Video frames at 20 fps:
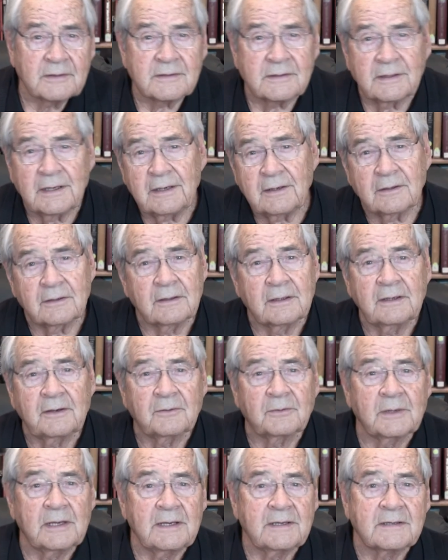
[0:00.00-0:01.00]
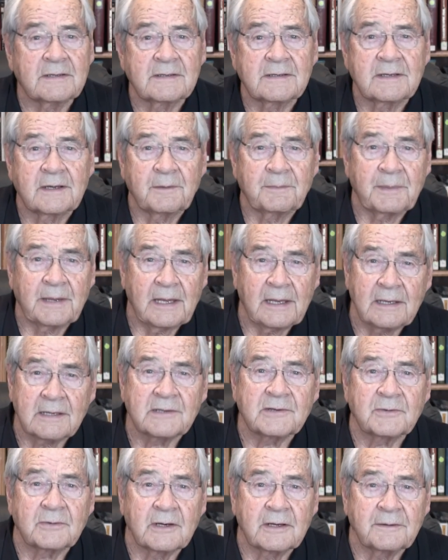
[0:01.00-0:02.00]
years later, he raises up
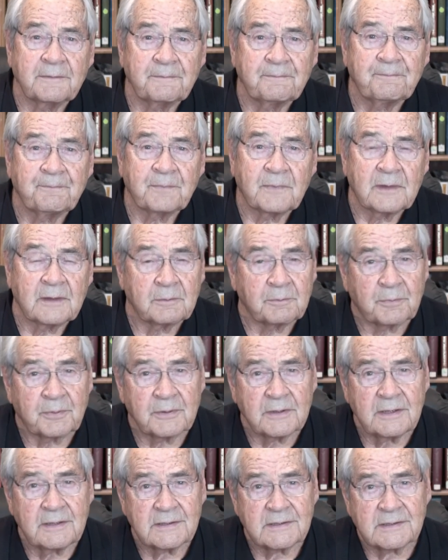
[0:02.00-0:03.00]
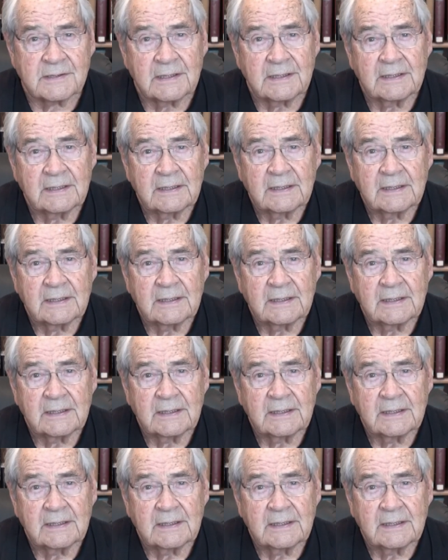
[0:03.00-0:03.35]
Ezra, the priest,